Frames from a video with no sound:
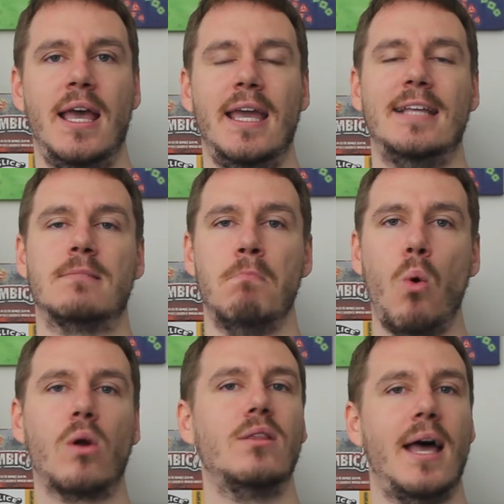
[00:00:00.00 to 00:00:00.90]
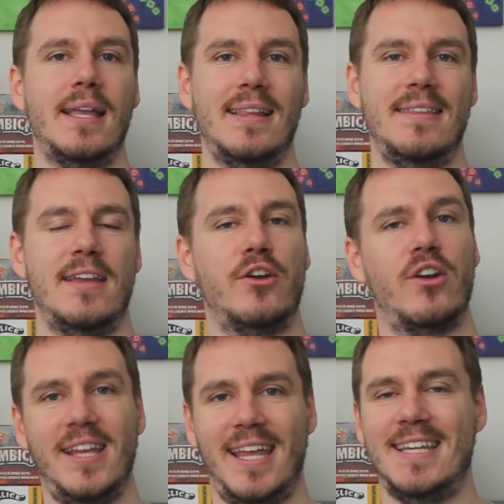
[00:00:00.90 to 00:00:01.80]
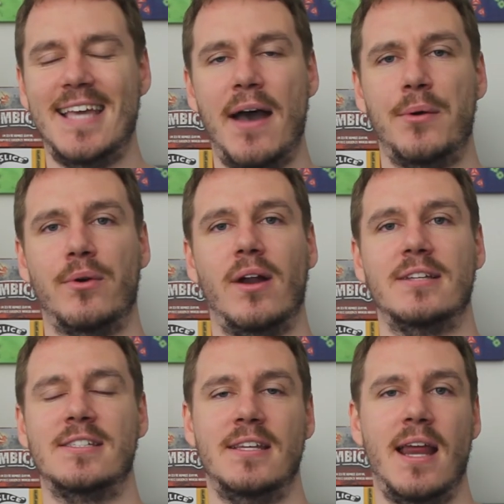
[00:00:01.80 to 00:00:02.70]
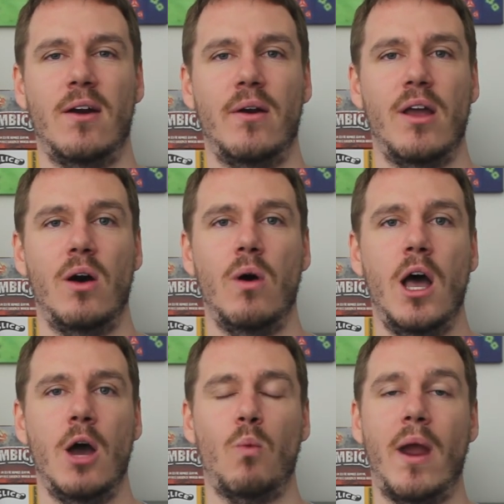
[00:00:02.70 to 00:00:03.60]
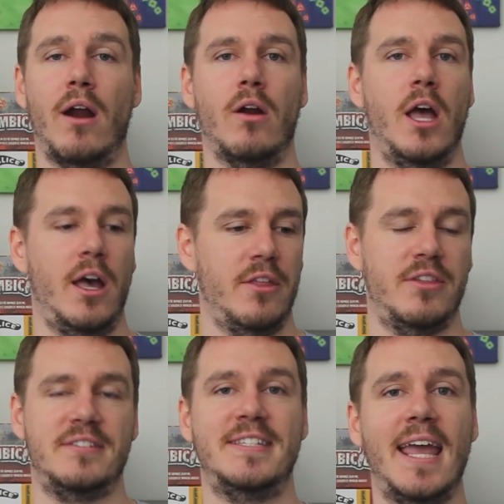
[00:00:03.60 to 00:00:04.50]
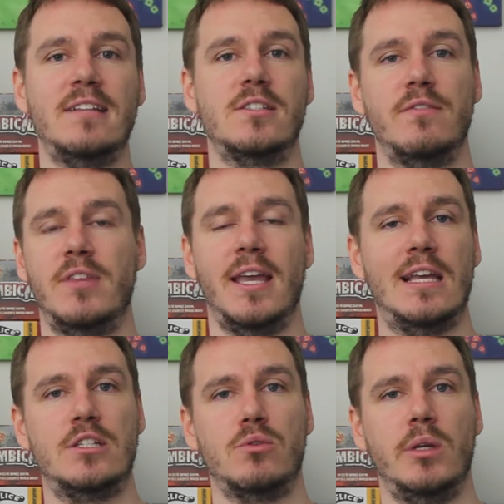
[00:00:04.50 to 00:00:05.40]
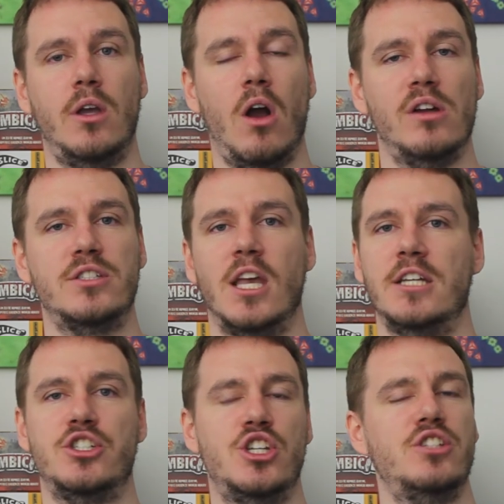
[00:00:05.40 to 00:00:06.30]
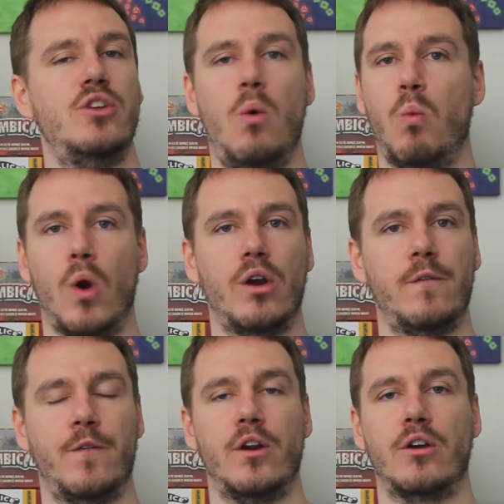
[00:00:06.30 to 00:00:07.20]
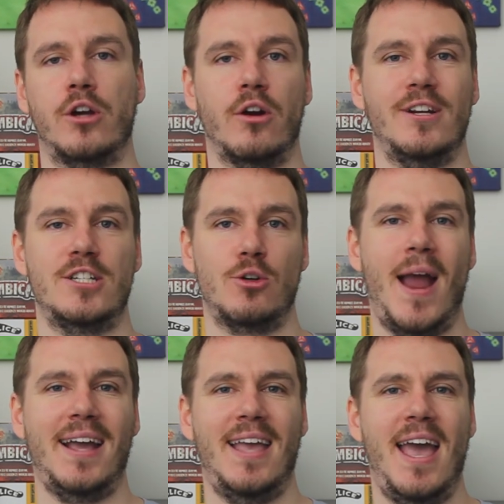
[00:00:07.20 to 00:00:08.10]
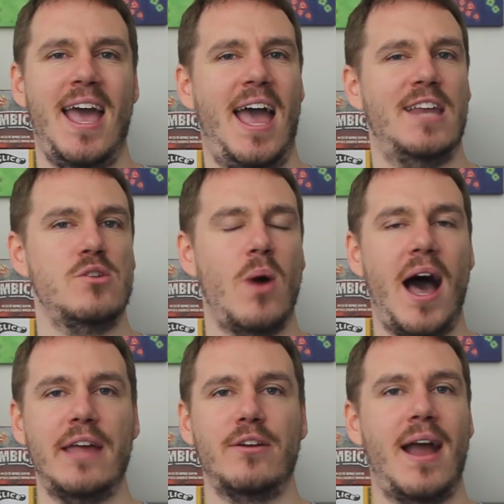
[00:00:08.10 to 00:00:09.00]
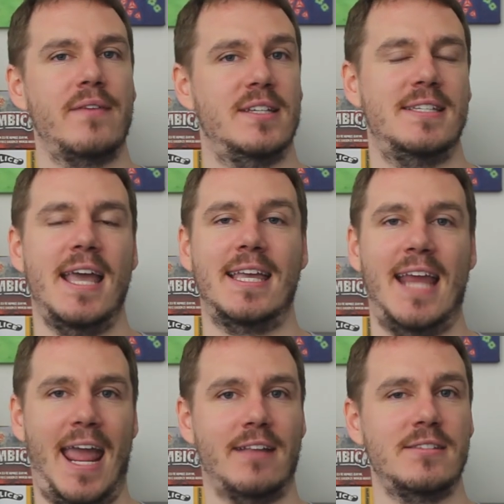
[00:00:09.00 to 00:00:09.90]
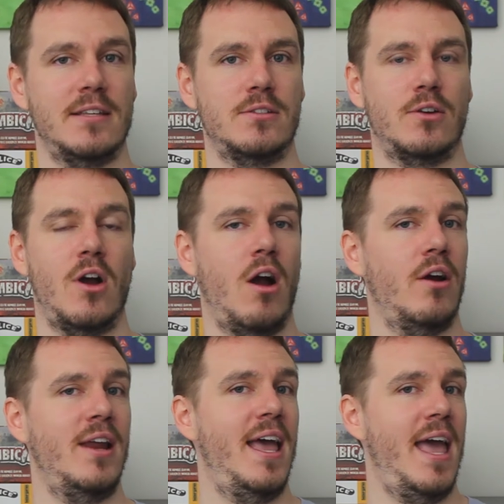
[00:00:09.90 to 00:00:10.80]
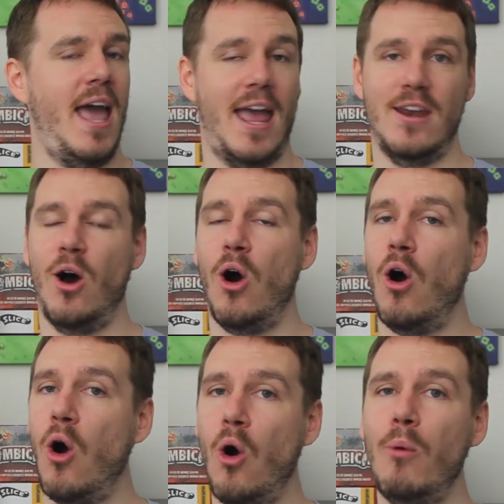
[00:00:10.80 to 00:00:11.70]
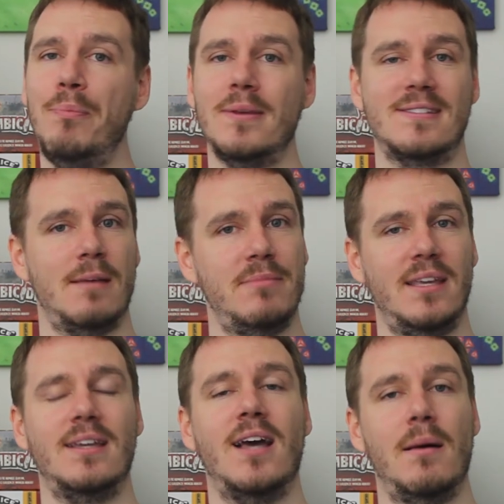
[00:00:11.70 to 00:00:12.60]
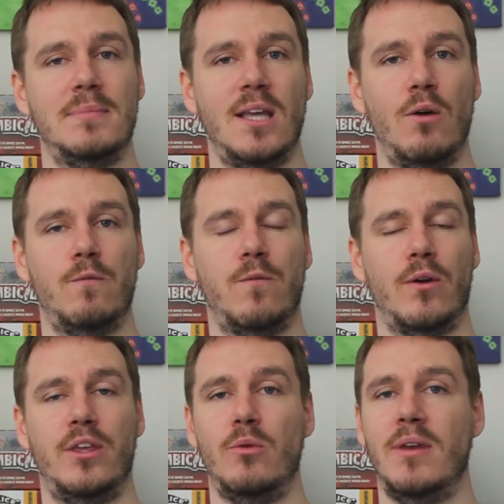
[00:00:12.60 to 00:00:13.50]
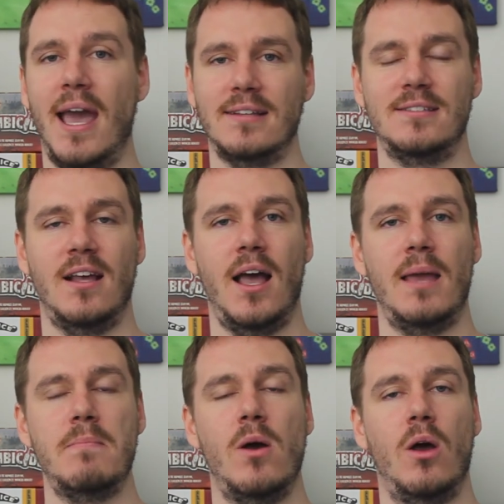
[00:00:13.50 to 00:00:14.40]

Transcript: it's more likely that you're going to encounter a scenario where the dates of the history cards just don't work for your current trek, and you either have to take an ancestor card and hope something comes out for you next time,